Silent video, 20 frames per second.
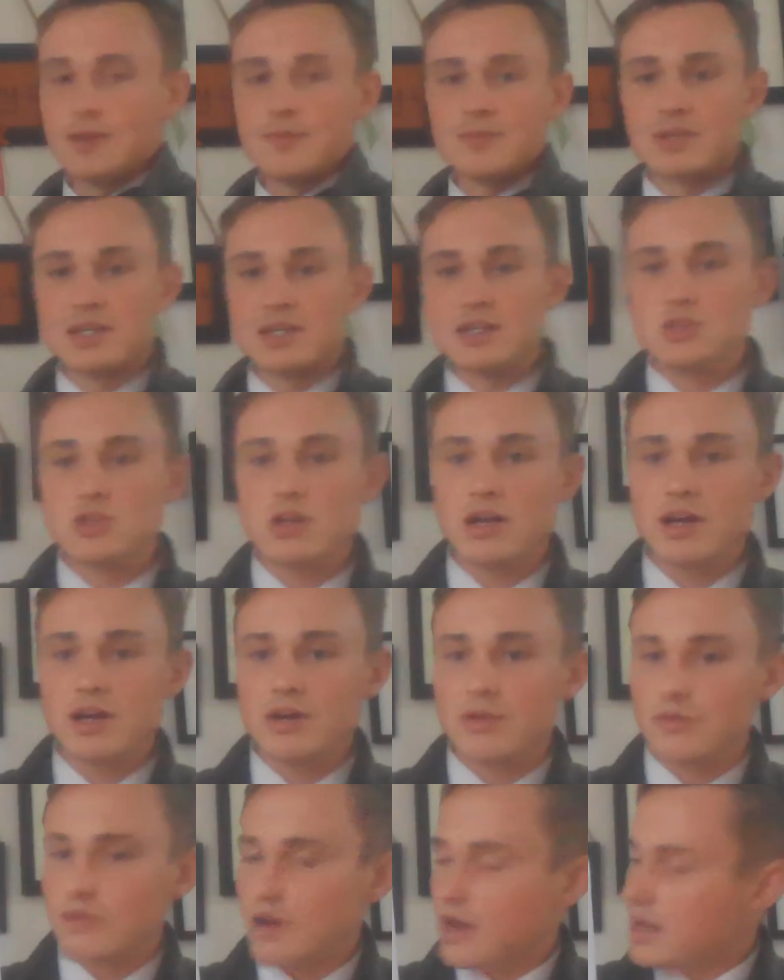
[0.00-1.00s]
I'm going to draw
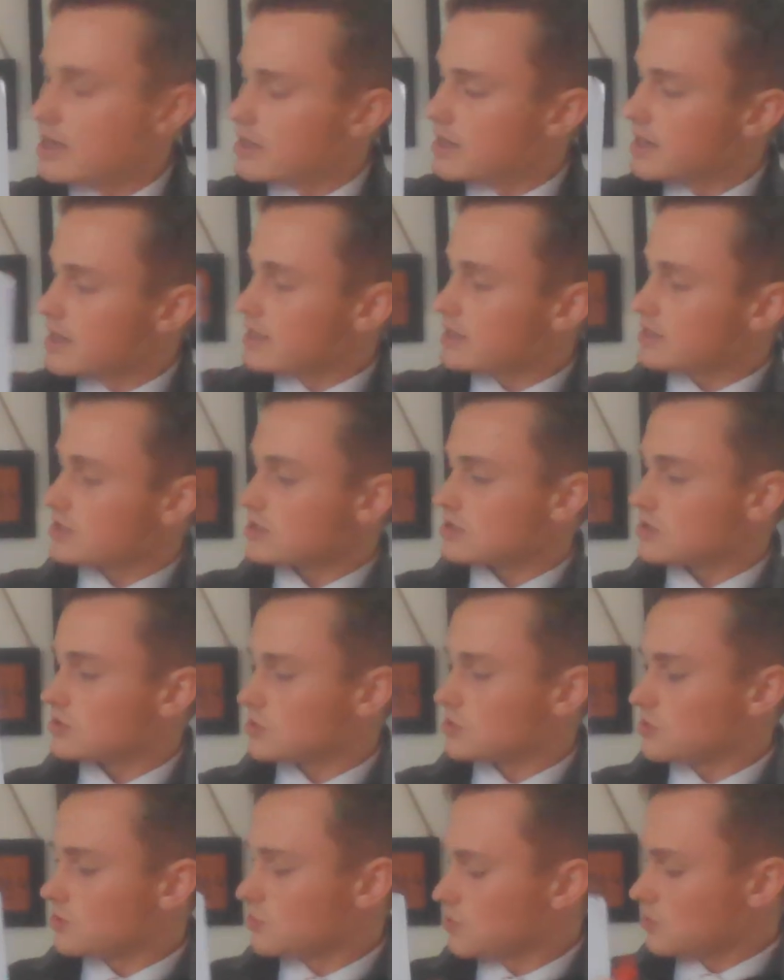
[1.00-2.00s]
it right next
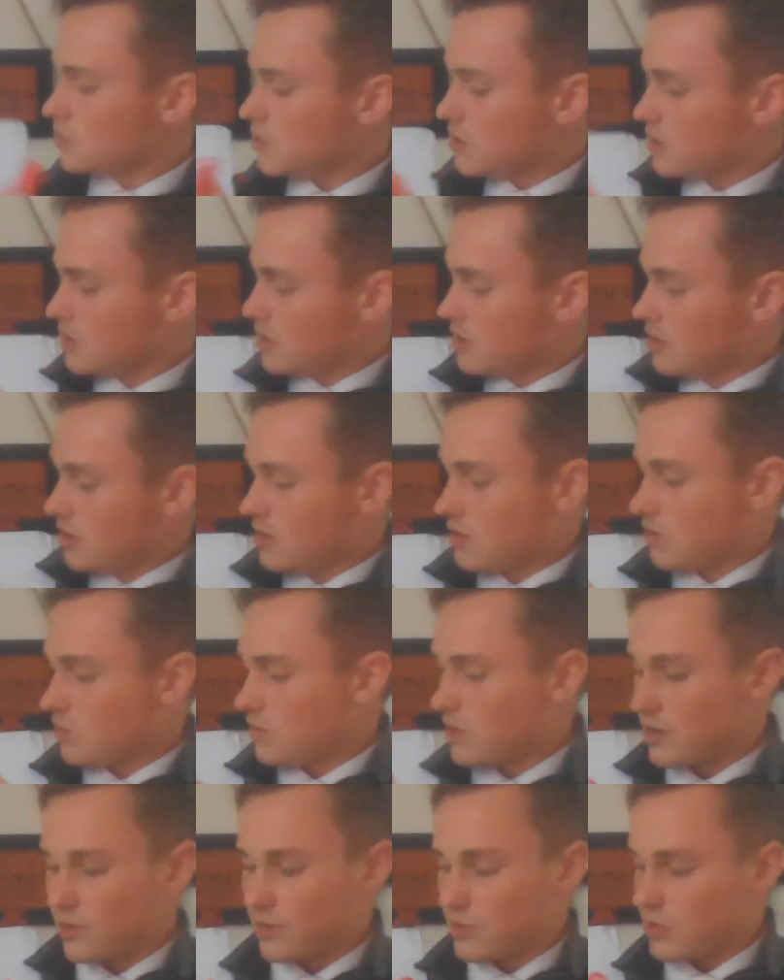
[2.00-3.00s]
to
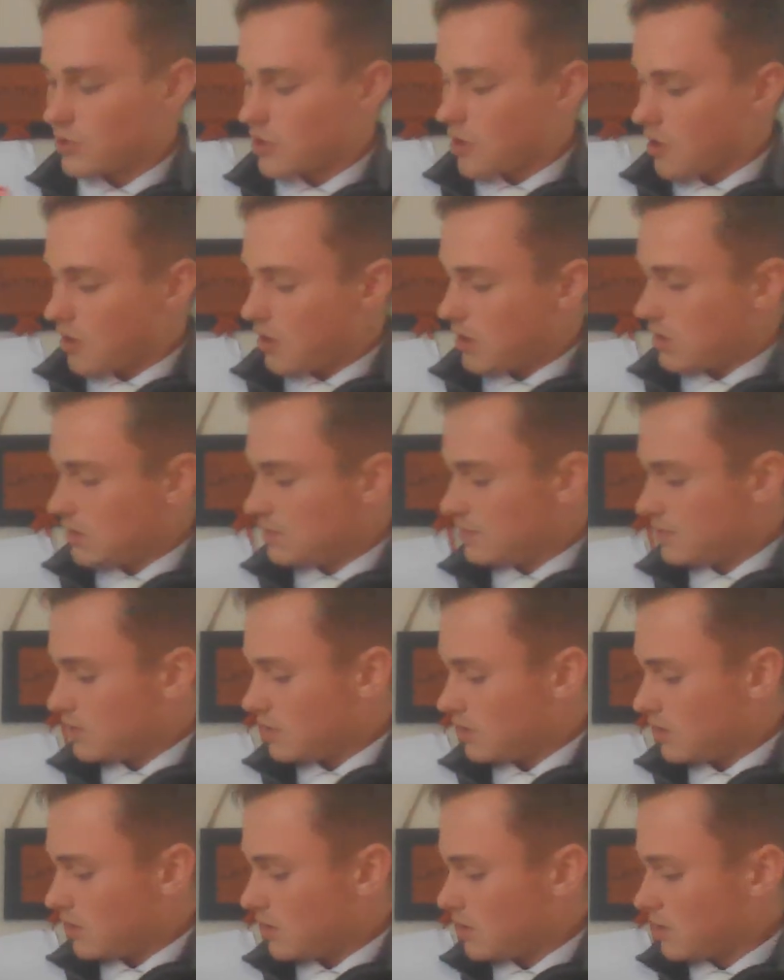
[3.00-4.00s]
what we'll call
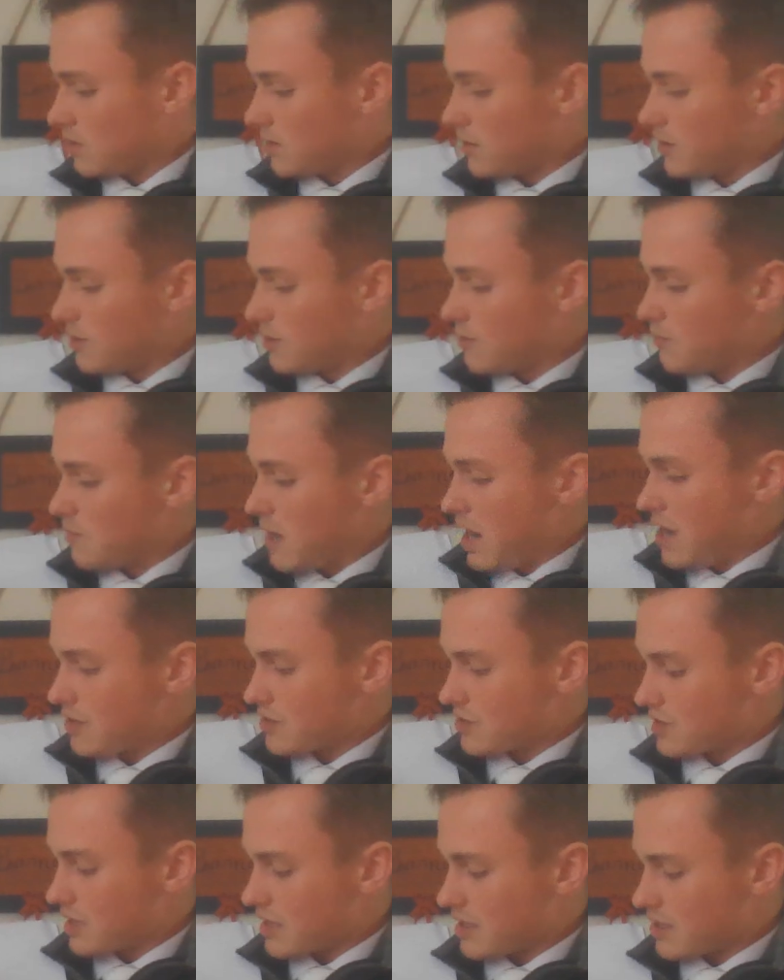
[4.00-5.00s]
a
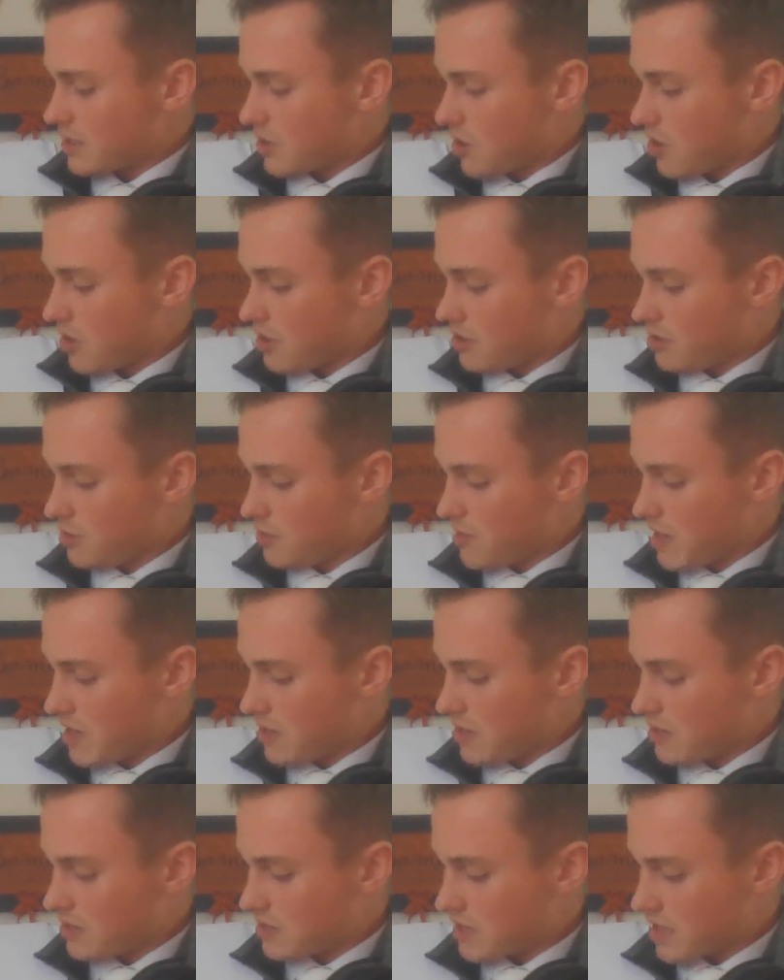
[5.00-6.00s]
myocyte,
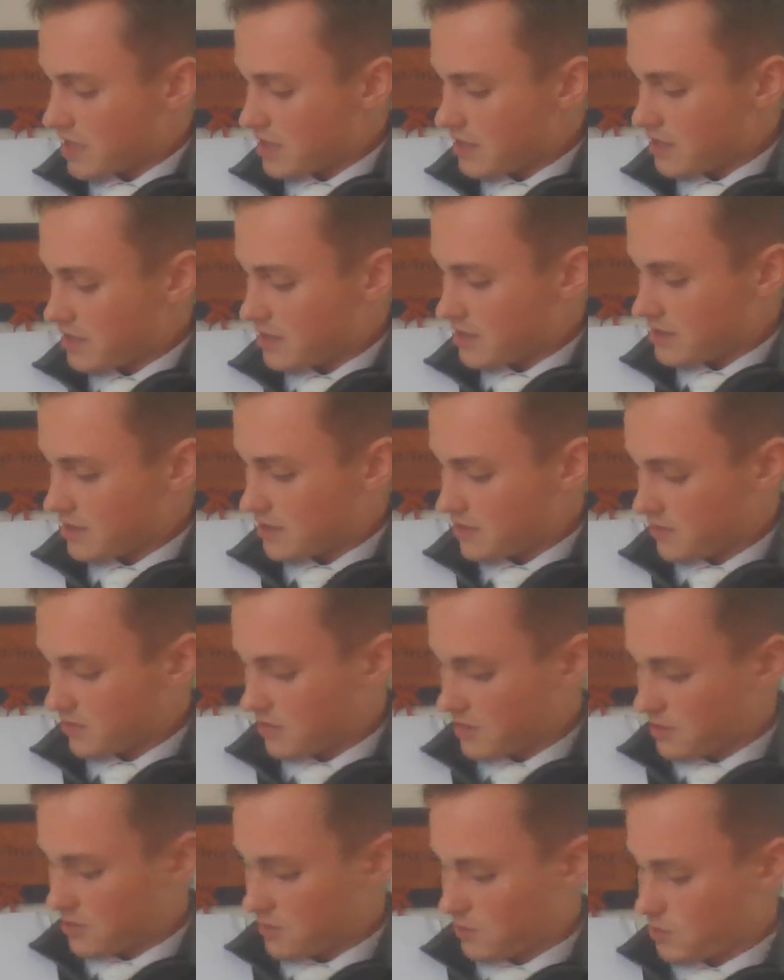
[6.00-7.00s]
cardiomyocyte, and
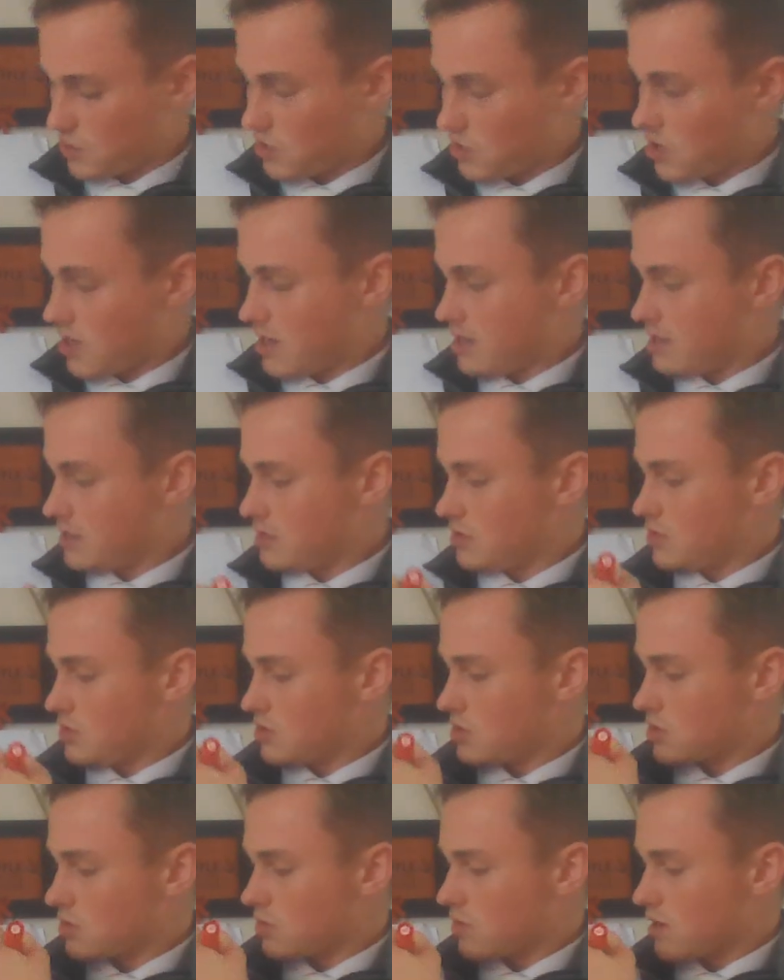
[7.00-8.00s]
let's draw it into a
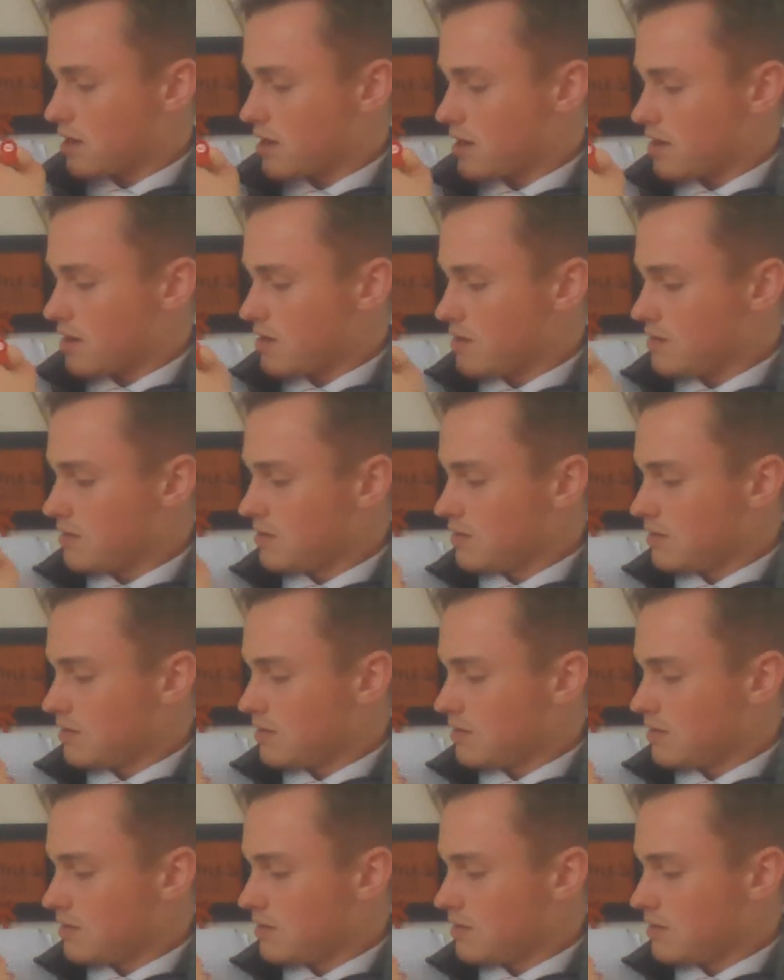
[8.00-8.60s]
square.